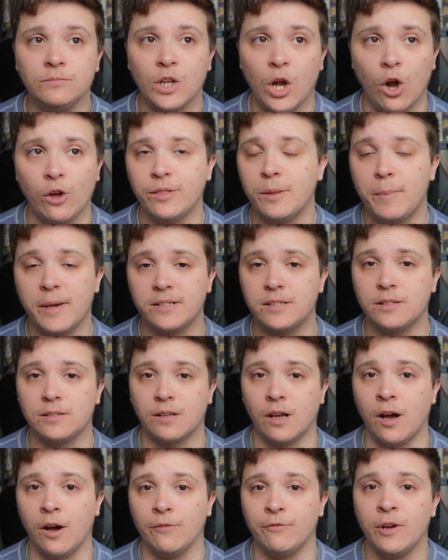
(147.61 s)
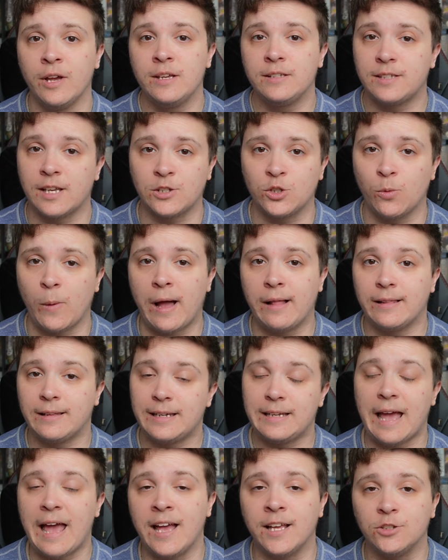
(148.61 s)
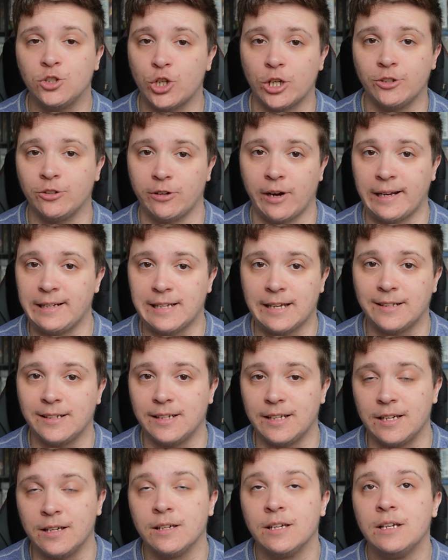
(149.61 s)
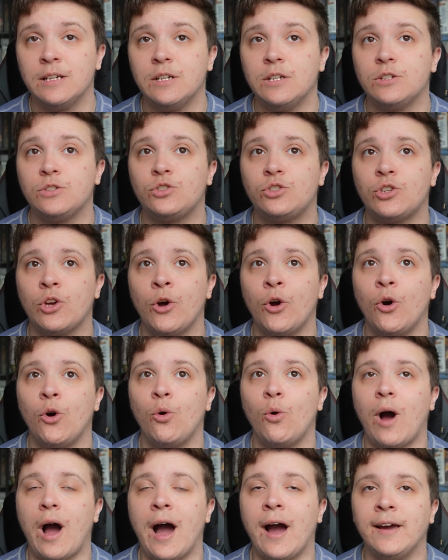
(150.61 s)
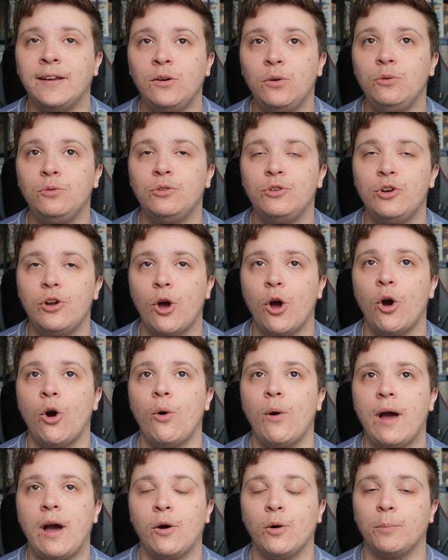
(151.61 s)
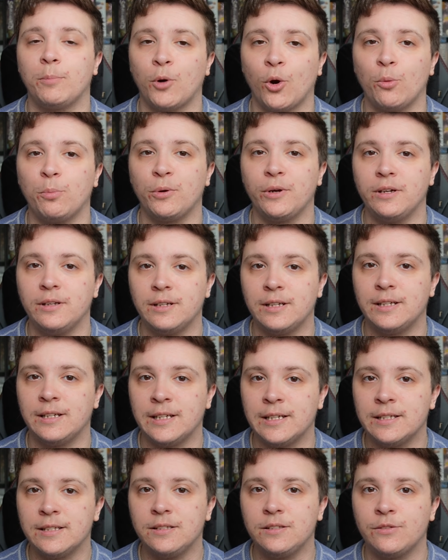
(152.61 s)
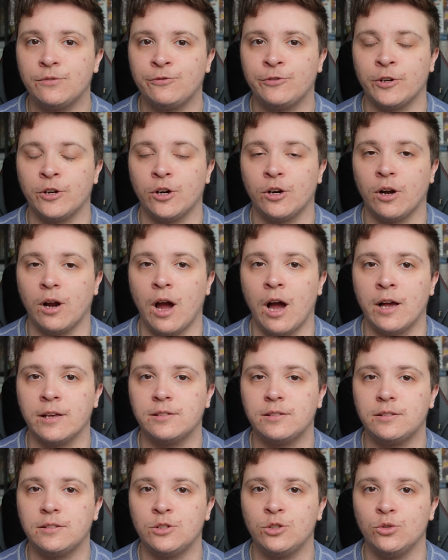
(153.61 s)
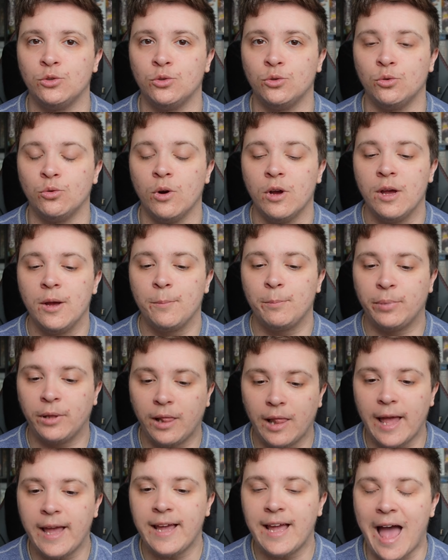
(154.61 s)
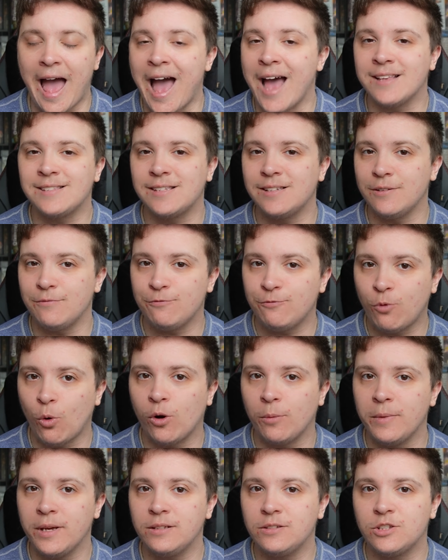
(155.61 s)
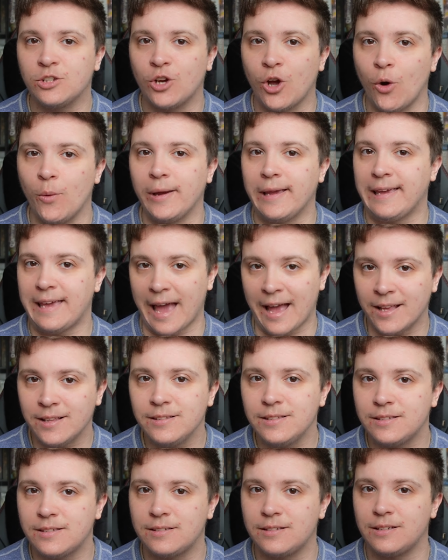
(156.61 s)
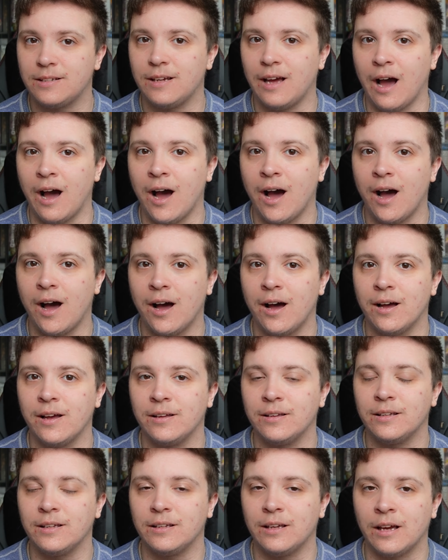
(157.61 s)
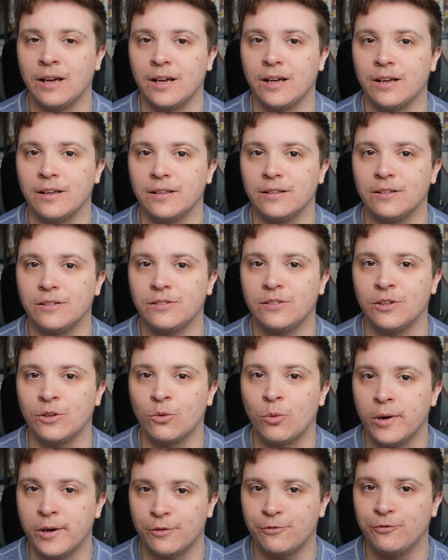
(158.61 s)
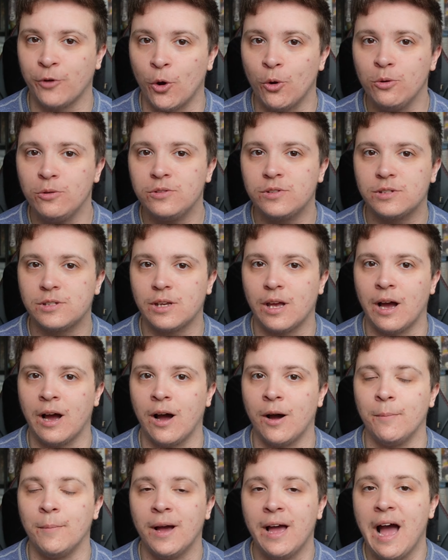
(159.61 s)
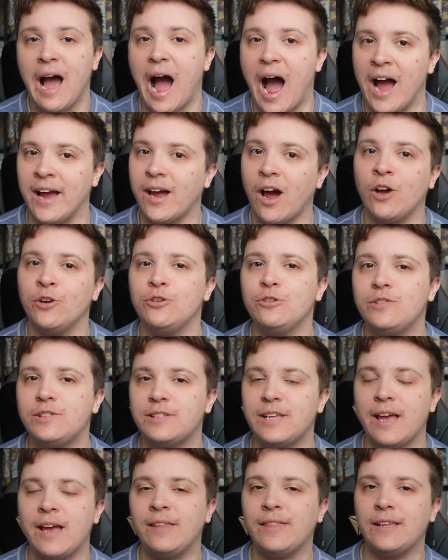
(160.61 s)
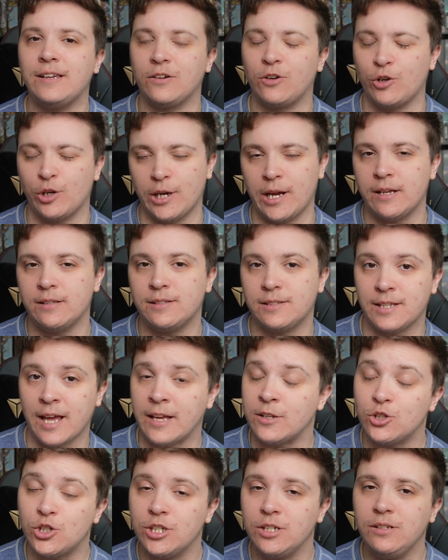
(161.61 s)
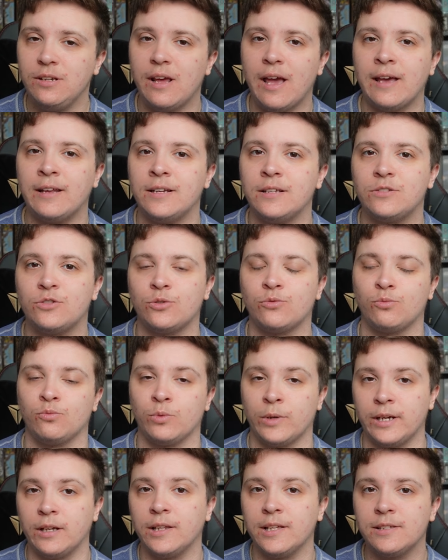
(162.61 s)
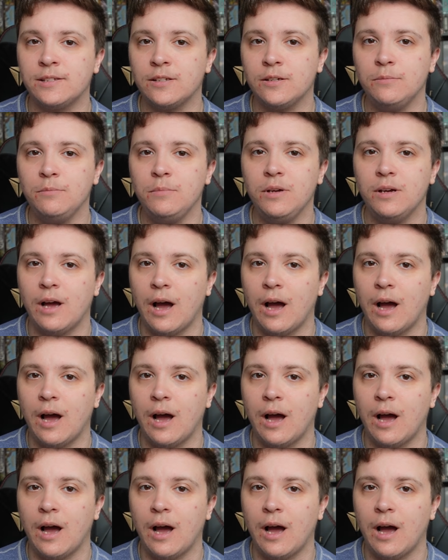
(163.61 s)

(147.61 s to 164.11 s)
the basis of sexuality and gender identity. So I don't know how appropriate it is for us to play as an informant to go against the queer folks. I understand that it creates tension and it's realism,